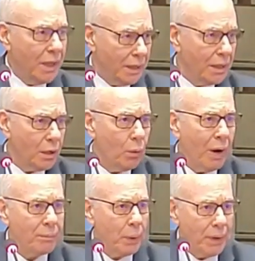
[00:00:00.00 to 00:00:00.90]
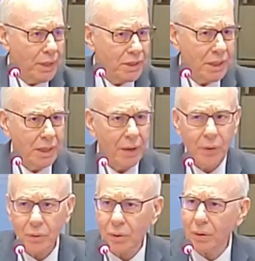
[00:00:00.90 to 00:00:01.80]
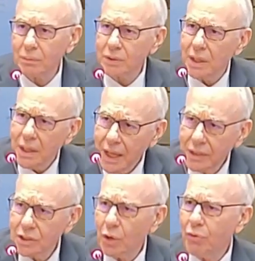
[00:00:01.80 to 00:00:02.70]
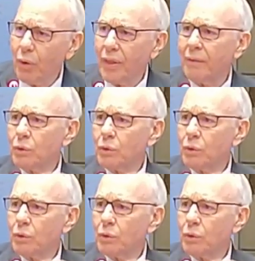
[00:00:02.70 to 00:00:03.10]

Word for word: and in cooperation and other terms, and so forth.